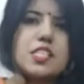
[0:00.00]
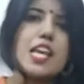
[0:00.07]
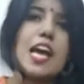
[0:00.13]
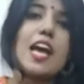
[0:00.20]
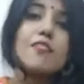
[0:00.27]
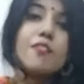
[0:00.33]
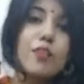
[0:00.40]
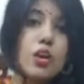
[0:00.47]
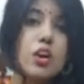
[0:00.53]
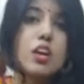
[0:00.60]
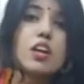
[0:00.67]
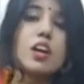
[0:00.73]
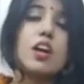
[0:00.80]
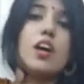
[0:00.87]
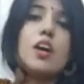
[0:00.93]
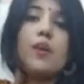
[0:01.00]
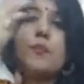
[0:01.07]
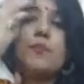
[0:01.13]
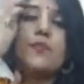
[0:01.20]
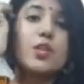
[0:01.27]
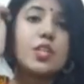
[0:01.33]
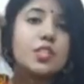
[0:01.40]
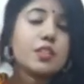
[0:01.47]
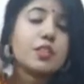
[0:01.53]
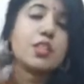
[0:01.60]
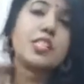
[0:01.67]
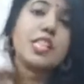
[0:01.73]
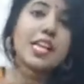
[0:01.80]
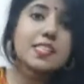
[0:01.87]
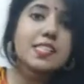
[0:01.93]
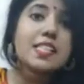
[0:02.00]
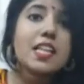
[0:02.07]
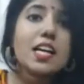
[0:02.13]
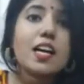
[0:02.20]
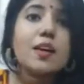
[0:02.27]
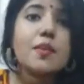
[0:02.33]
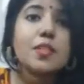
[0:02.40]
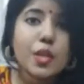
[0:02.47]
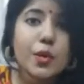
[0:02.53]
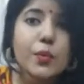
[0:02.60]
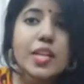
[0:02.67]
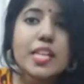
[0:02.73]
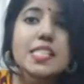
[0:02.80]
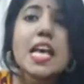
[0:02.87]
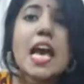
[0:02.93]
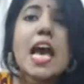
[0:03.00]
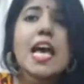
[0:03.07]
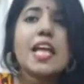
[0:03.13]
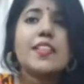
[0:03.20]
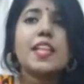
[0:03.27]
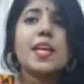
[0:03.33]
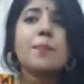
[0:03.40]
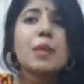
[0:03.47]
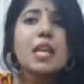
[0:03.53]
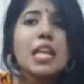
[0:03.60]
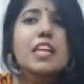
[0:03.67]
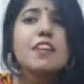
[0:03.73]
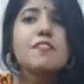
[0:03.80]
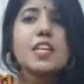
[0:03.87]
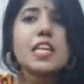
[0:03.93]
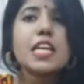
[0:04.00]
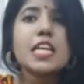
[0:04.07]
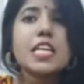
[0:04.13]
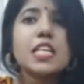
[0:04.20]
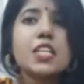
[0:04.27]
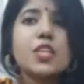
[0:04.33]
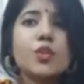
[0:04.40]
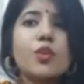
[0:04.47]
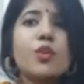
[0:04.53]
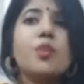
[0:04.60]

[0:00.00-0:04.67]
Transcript: And for conducting the theories, they believe in,